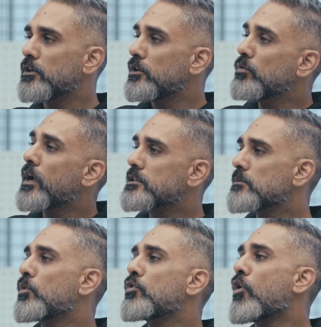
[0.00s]
the Duke has
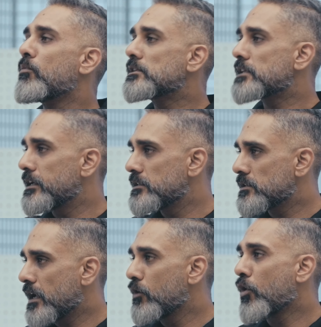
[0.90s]
a more normal
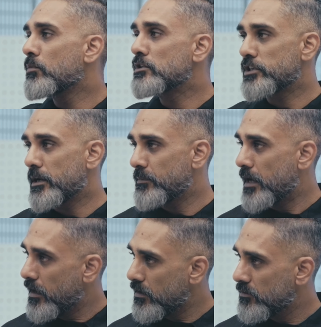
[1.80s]
sized and normal shaped
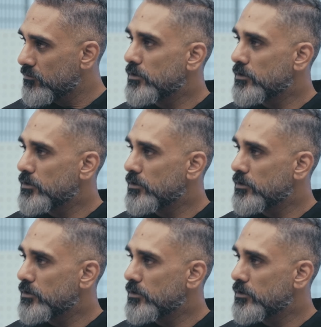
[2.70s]
tank,